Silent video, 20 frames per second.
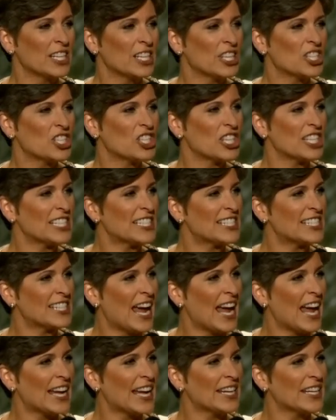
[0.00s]
she'd
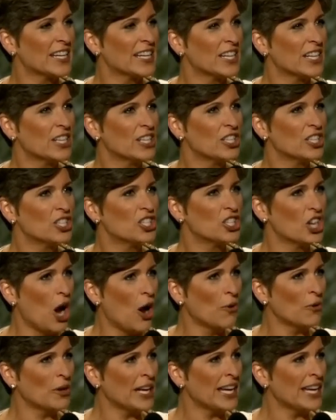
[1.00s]
say,
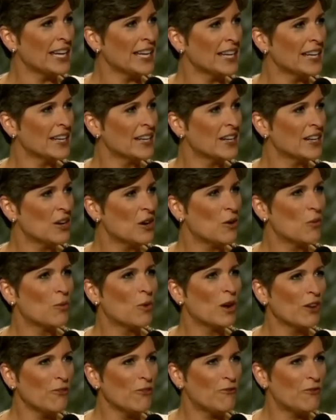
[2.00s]
"Joni,
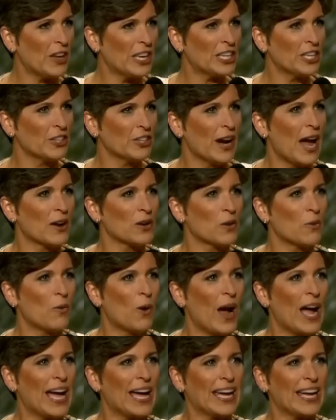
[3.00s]
we'll figure out a
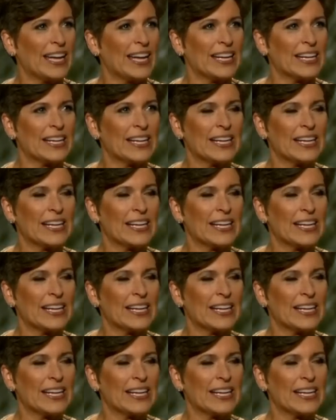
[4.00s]
way.